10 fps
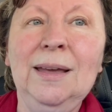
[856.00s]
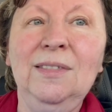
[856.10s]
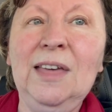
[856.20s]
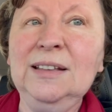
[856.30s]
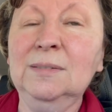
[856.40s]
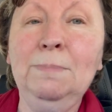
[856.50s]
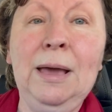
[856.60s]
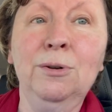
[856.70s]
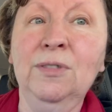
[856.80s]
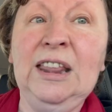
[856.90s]
that's
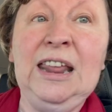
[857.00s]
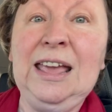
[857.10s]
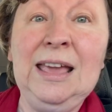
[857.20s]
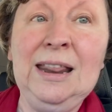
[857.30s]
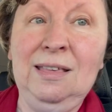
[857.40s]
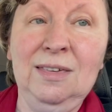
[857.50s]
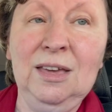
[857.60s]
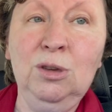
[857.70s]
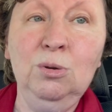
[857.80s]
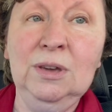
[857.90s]
better than
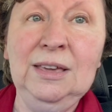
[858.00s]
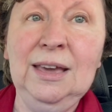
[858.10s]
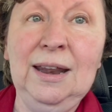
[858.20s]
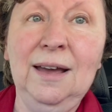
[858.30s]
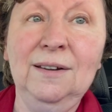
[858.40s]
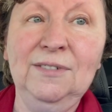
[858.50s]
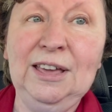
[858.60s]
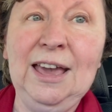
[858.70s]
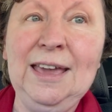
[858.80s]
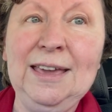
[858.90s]
anything you can get out of a
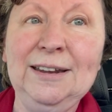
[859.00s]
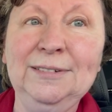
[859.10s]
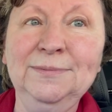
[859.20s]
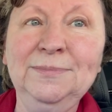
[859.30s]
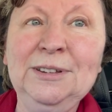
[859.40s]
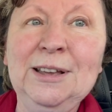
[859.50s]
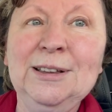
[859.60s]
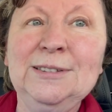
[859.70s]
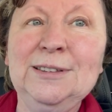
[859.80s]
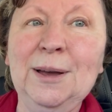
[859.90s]
can.
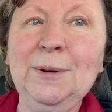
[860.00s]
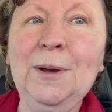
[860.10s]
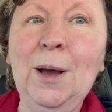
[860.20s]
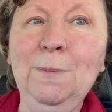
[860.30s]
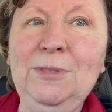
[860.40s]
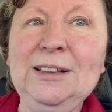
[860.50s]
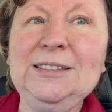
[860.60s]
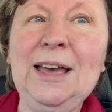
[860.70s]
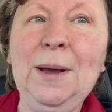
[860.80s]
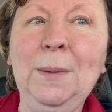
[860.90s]
So hope
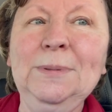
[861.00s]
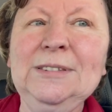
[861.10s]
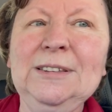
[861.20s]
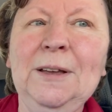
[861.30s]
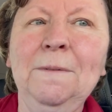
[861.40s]
this helps.